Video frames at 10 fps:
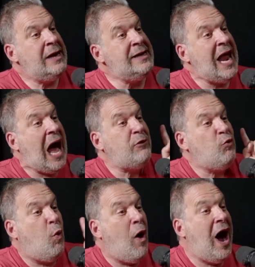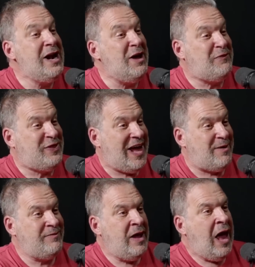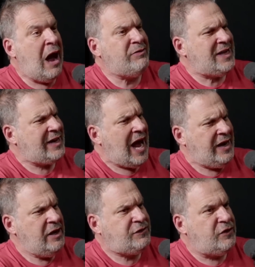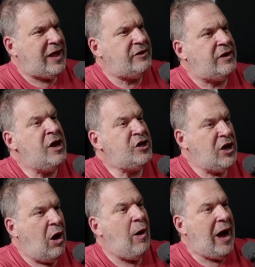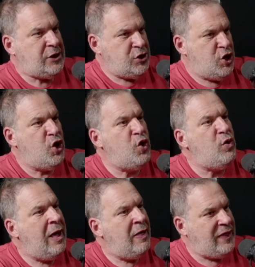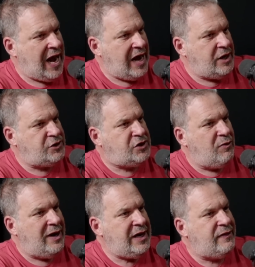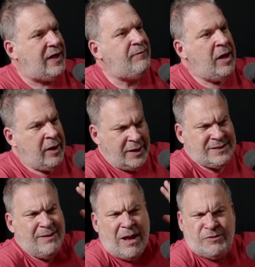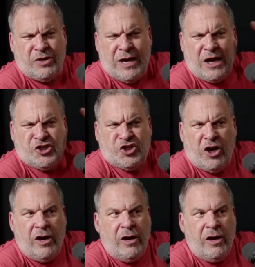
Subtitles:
Not one of them. I was like, I didn't do that. You know, I knew that I didn't do any of them because sometimes you're not sure.